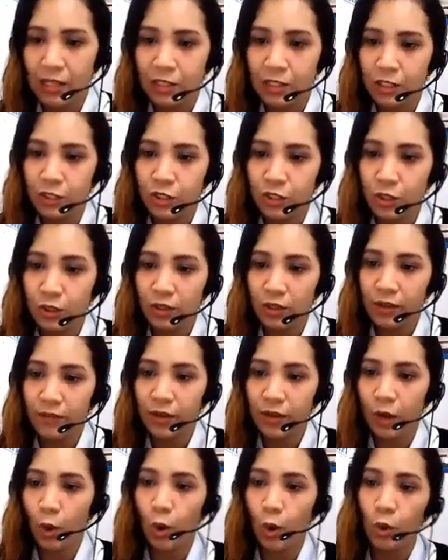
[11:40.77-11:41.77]
Did you live
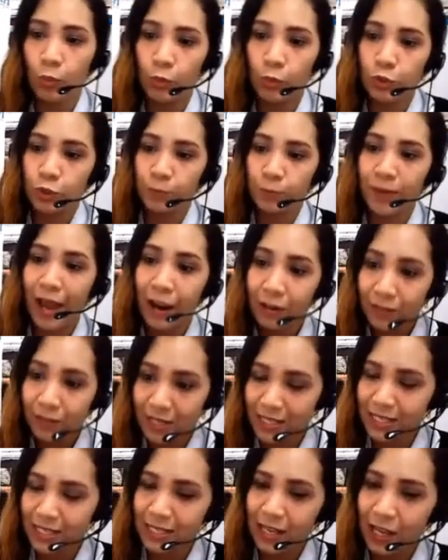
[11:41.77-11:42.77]
at home with your
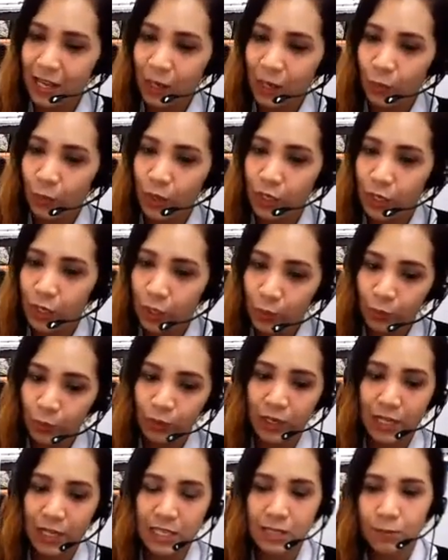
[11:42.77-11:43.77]
parents when you
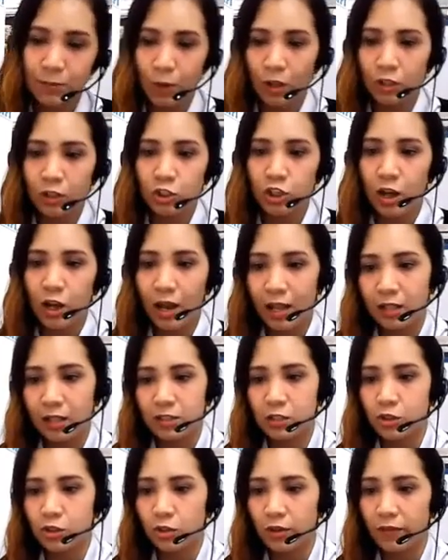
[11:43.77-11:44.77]
were a small child?
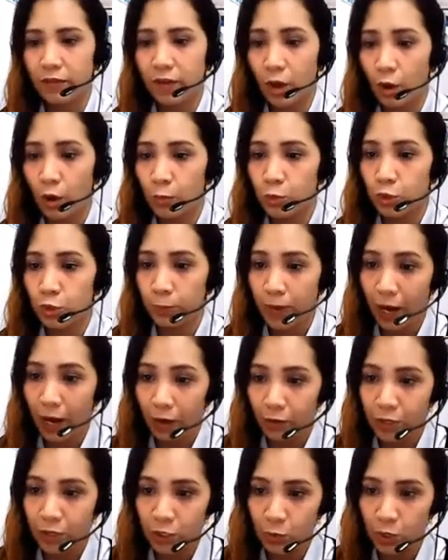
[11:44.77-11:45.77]
Did you live at home with your
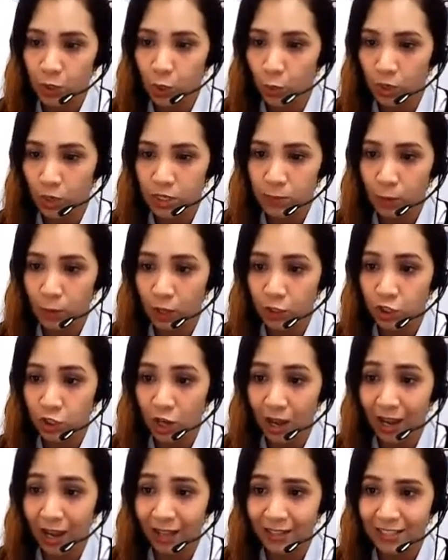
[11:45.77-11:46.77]
parents when you were a small
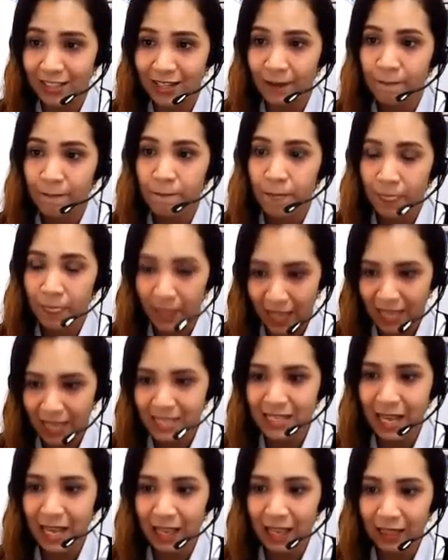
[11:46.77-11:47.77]
child?
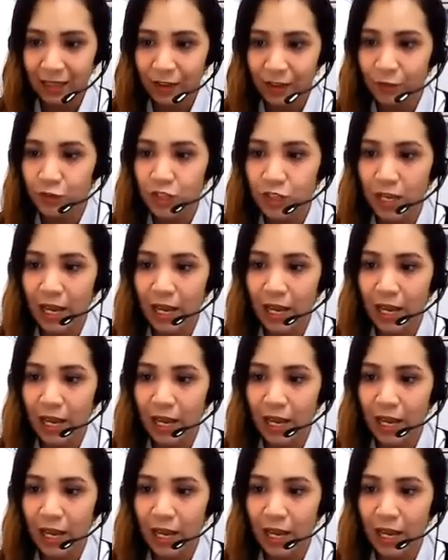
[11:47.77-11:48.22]
Yes, I lived